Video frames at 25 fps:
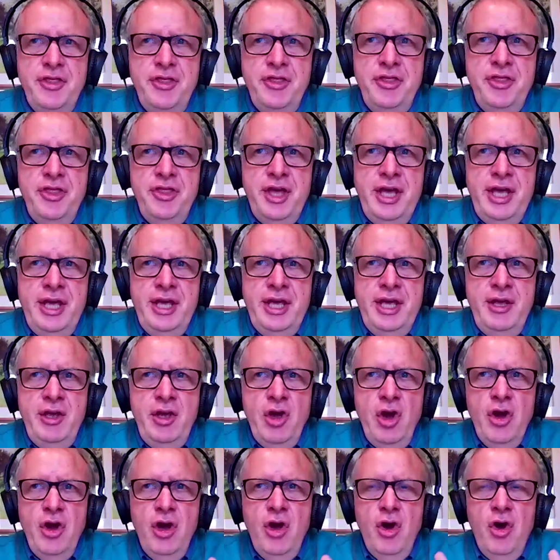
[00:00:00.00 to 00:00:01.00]
the
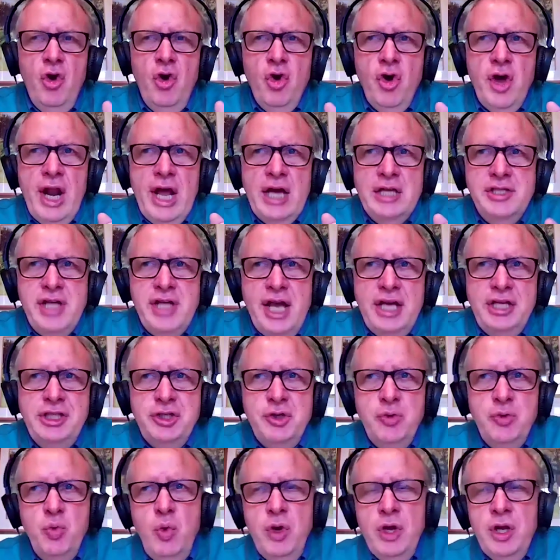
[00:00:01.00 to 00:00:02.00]

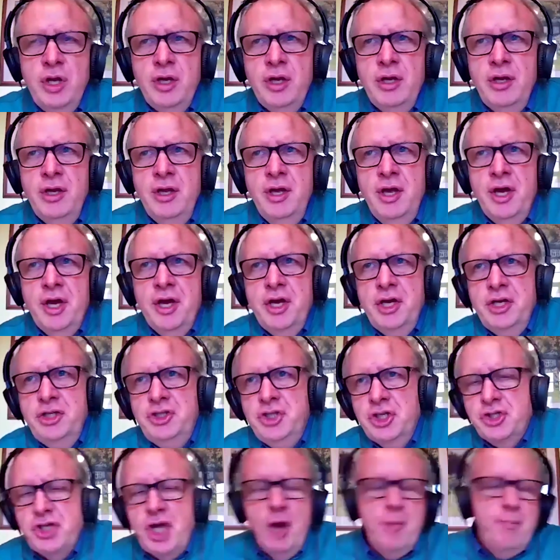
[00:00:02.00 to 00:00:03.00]
organisation will
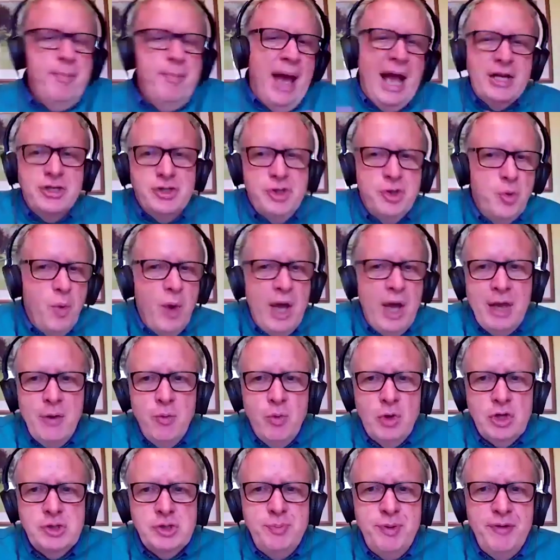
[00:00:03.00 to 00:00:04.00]
just go back to the way it
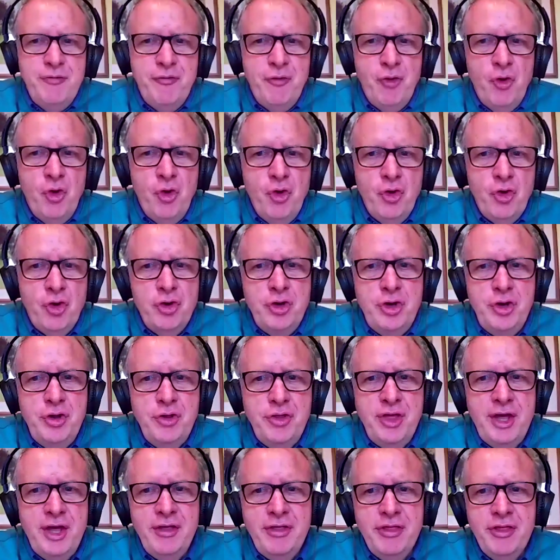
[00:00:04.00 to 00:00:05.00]
was before, or do you
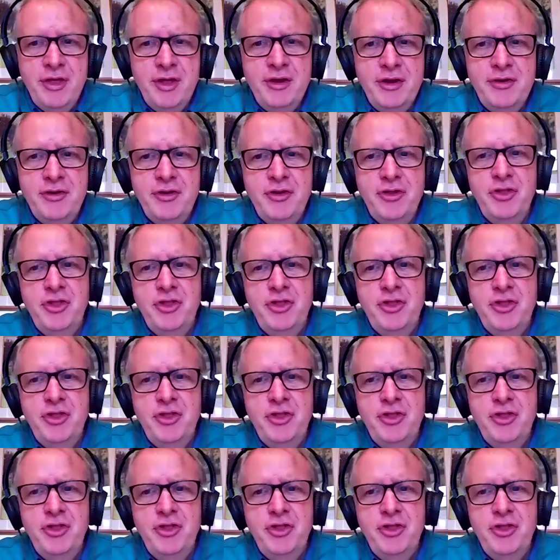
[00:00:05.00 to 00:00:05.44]
think that